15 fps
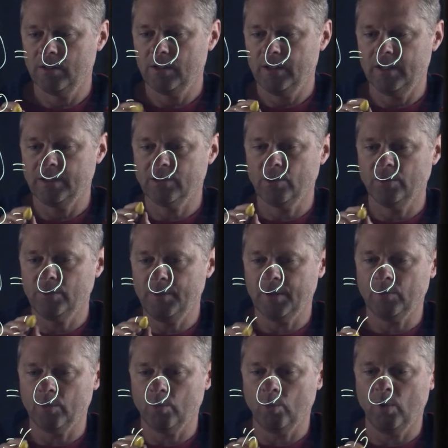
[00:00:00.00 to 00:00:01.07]
is going to be
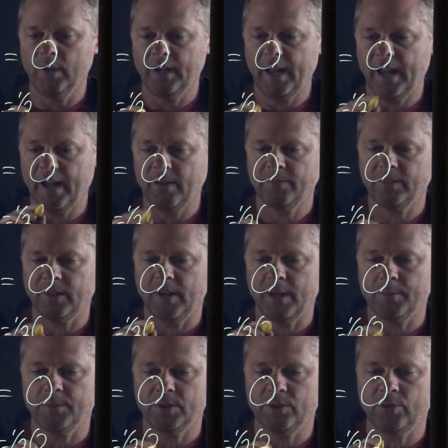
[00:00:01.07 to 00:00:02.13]
equal to 1/2
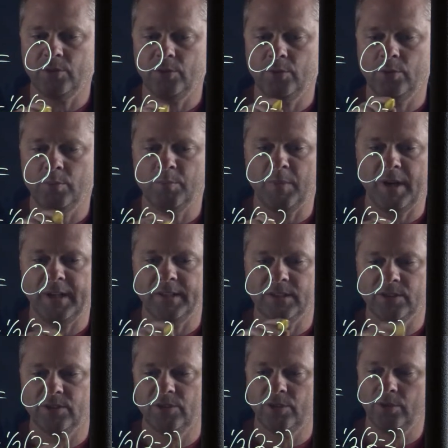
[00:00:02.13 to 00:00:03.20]
times 2 minus
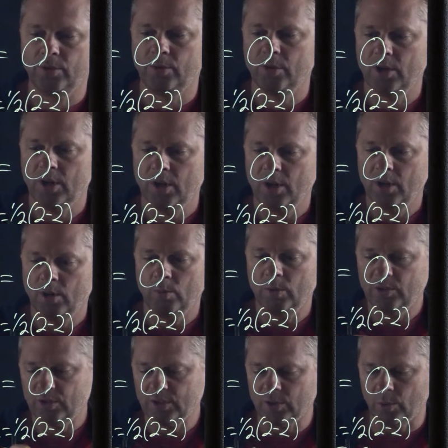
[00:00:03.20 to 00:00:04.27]
2,
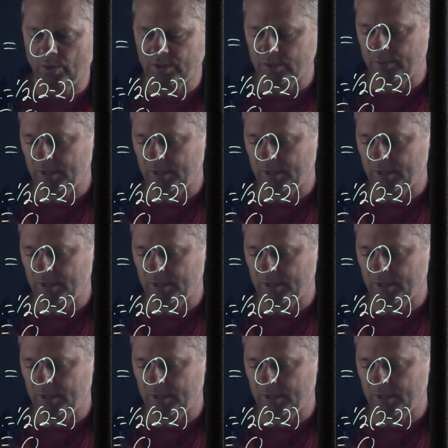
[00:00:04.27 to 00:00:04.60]
which is going to be